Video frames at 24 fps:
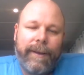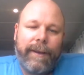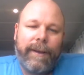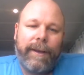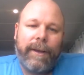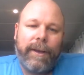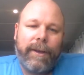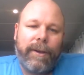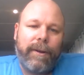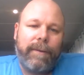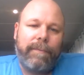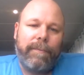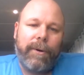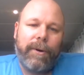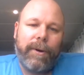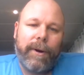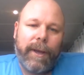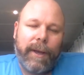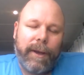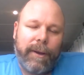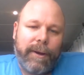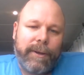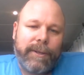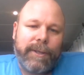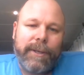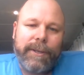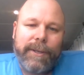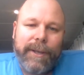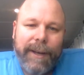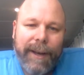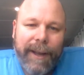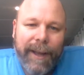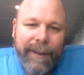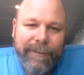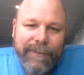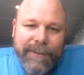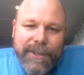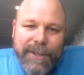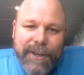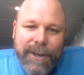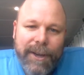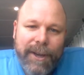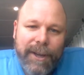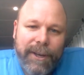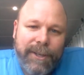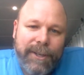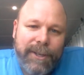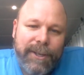Good morning, Oxygen Life
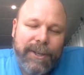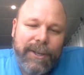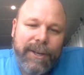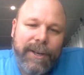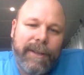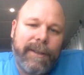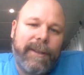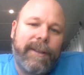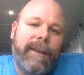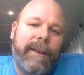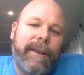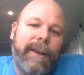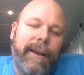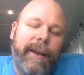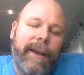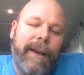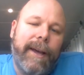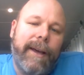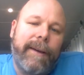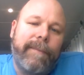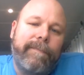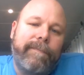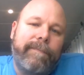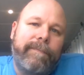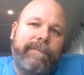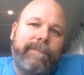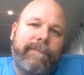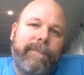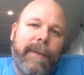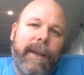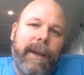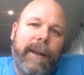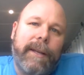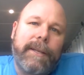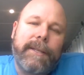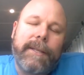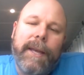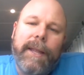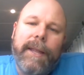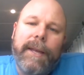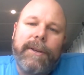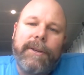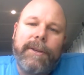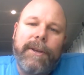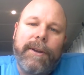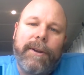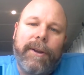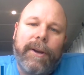Church. And I say
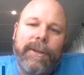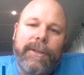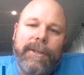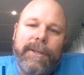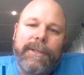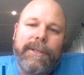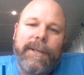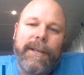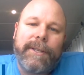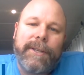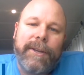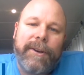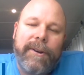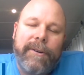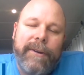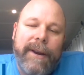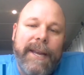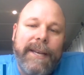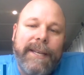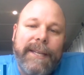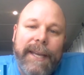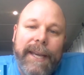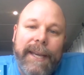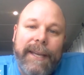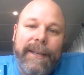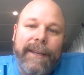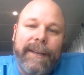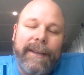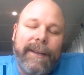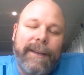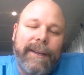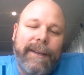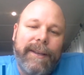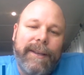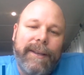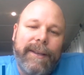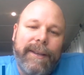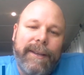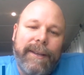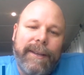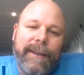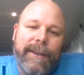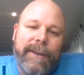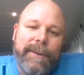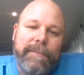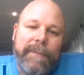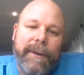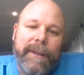that to you not just as a greeting,
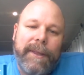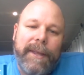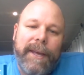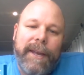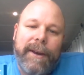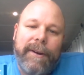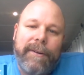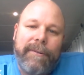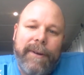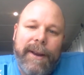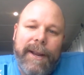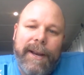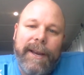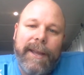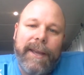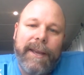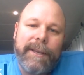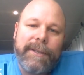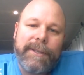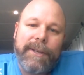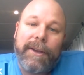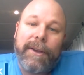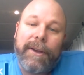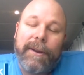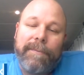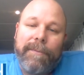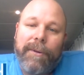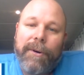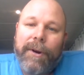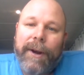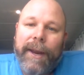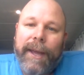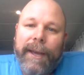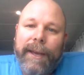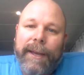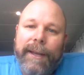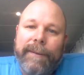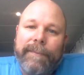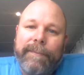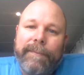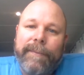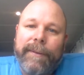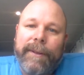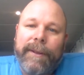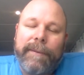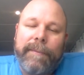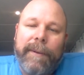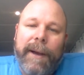but that it really is a good morning.
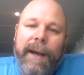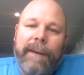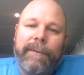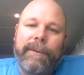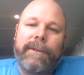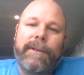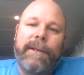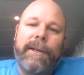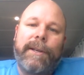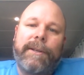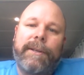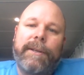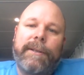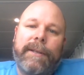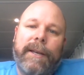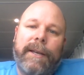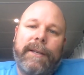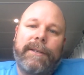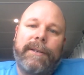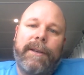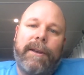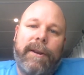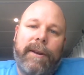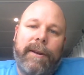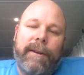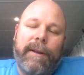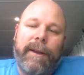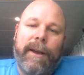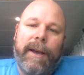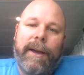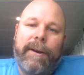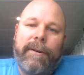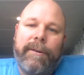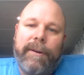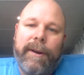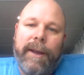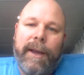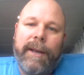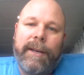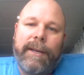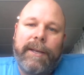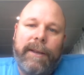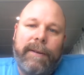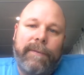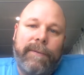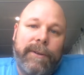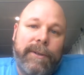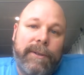The Bible teaches us in
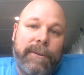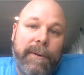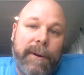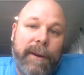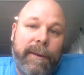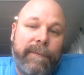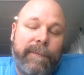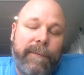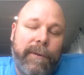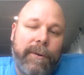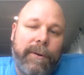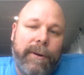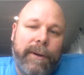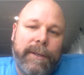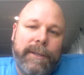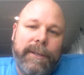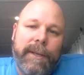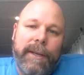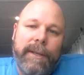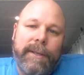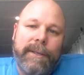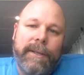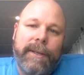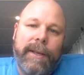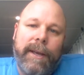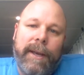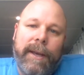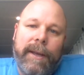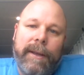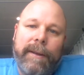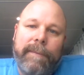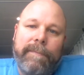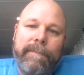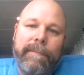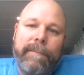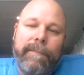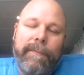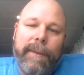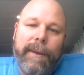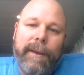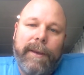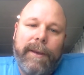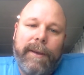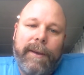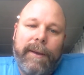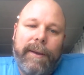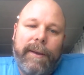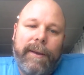118 verse 24, it says
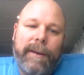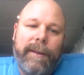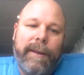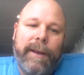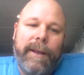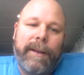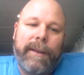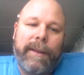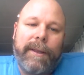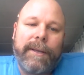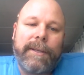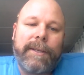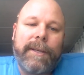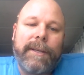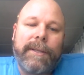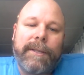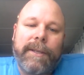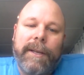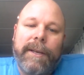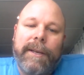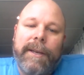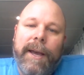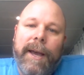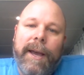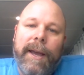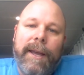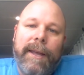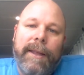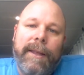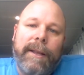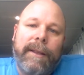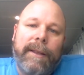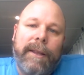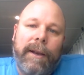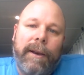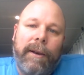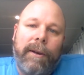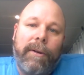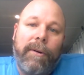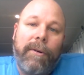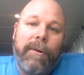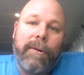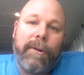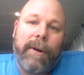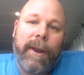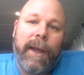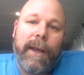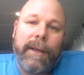that this is the day that the
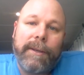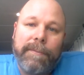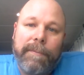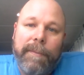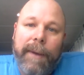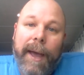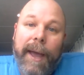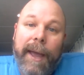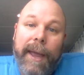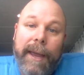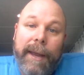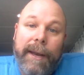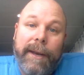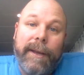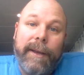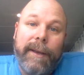Lord has made.